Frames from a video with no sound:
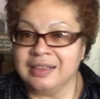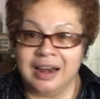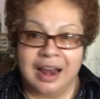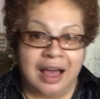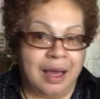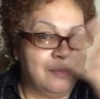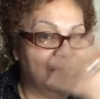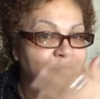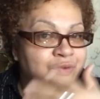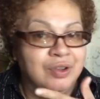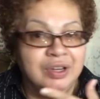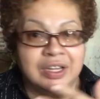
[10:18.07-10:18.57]
then
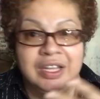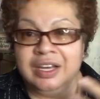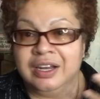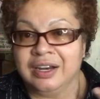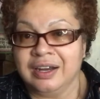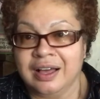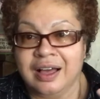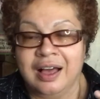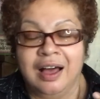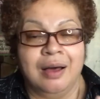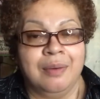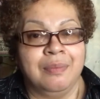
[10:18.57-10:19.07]
I'm really
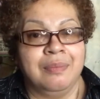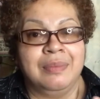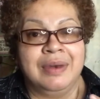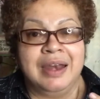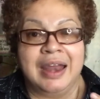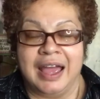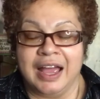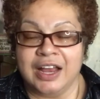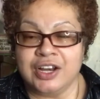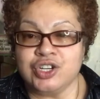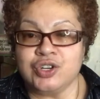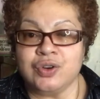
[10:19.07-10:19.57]
gonna come
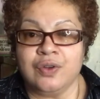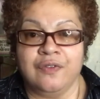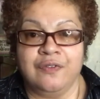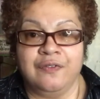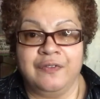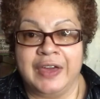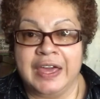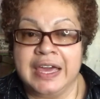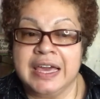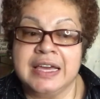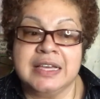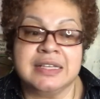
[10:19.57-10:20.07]
natural
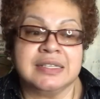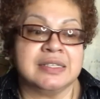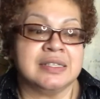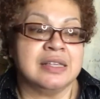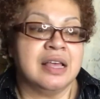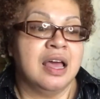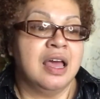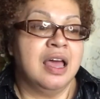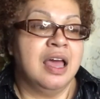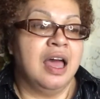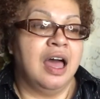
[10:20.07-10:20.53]
face.